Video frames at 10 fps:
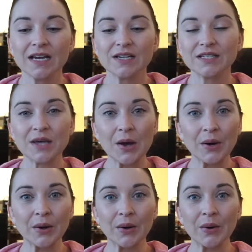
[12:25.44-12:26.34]

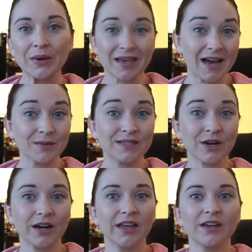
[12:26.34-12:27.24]
So yeah, I'm
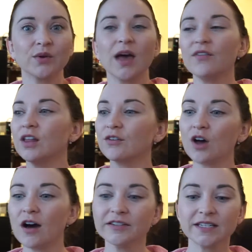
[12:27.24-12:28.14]
sorry. I don't have a lot of
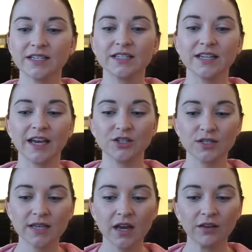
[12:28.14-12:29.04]
content today. I
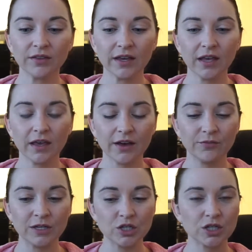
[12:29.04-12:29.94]
just kind of like have
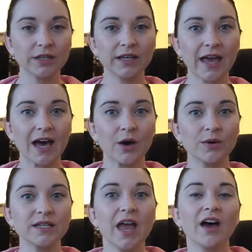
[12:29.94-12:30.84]
been chilling
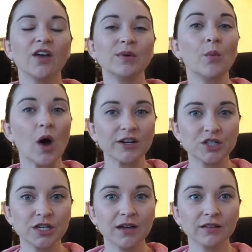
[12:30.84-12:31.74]
out. I've been
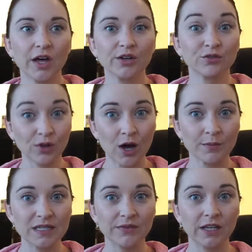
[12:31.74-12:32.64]
watching a lot of
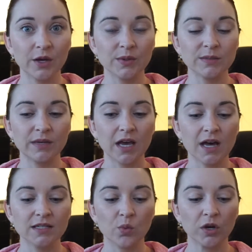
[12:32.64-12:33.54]
Vlogmas videos
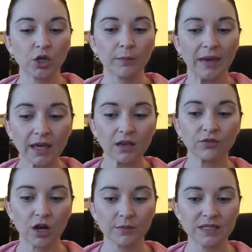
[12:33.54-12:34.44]
because when you're making
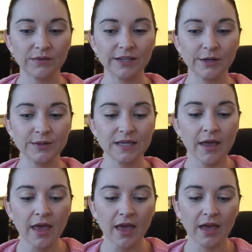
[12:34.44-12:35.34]
Vlogmas videos
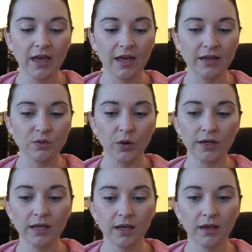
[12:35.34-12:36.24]
and
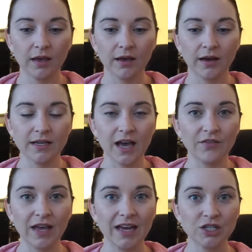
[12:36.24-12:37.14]
working, I
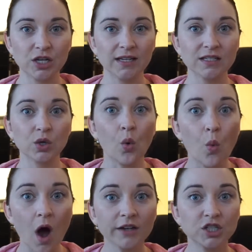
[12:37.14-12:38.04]
haven't had a chance to
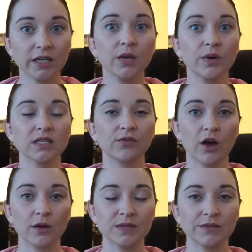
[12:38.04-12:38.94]
watch anyone's
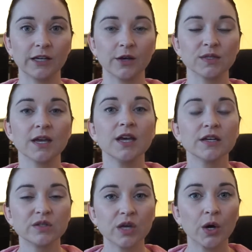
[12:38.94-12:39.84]
Vlogmas videos.
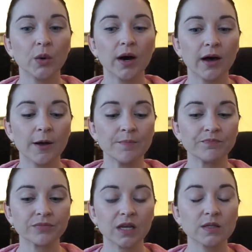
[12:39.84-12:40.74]
So
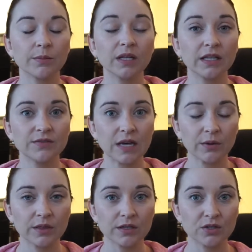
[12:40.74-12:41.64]
I'm gonna leave
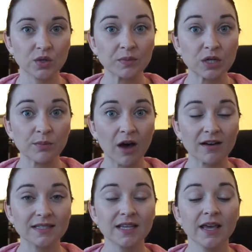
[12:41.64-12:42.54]
down in the description
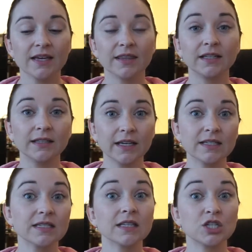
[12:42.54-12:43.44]
box the
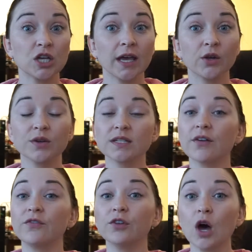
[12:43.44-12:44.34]
links to the channels
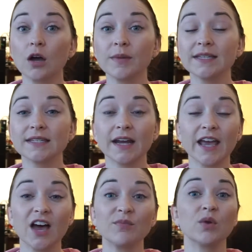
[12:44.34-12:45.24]
of Vlogmas that I
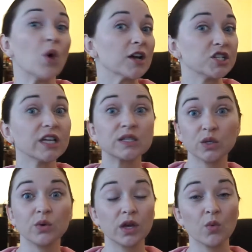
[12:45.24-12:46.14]
have been watching so
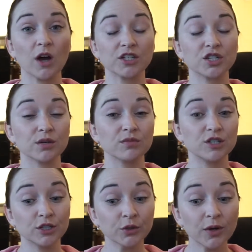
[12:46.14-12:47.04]
you can watch them
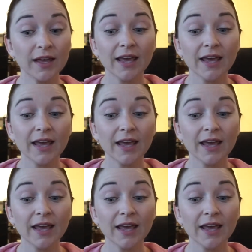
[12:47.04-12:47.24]
too.